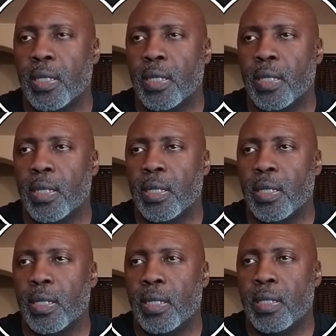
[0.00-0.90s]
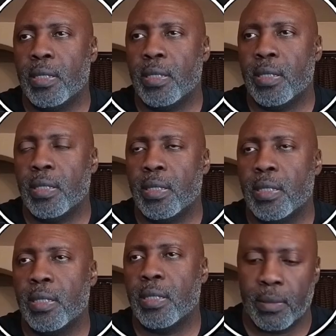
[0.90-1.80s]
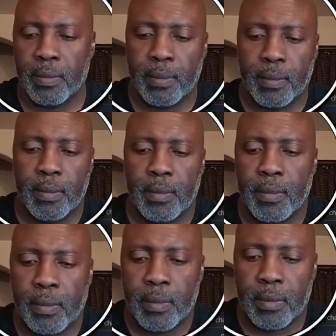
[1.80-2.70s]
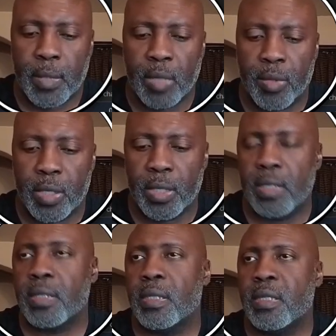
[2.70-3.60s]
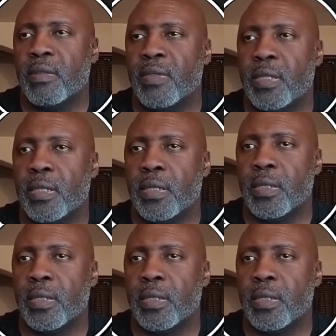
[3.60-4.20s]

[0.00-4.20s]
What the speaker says: is I'm going to list the services.